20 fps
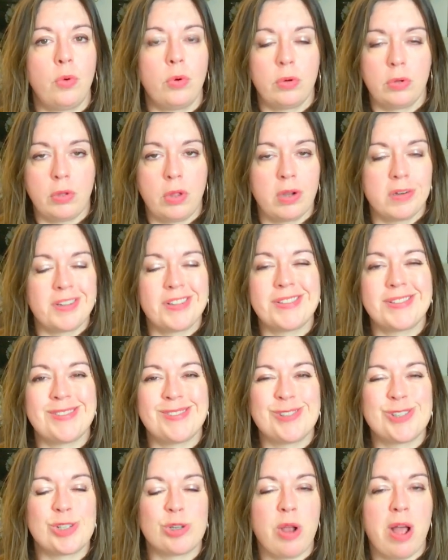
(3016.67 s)
or long
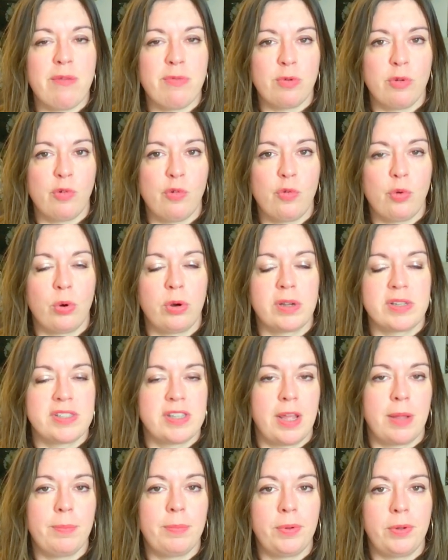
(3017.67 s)
distance travel, for
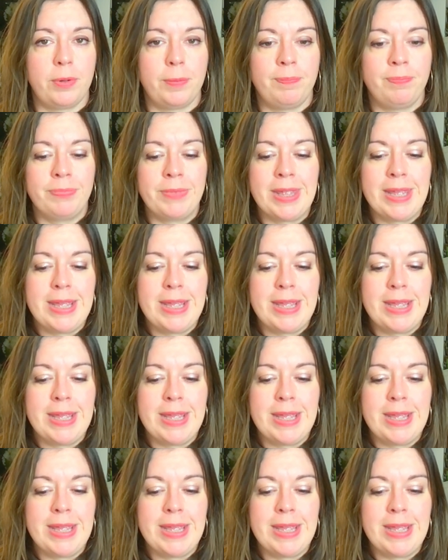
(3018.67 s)
example.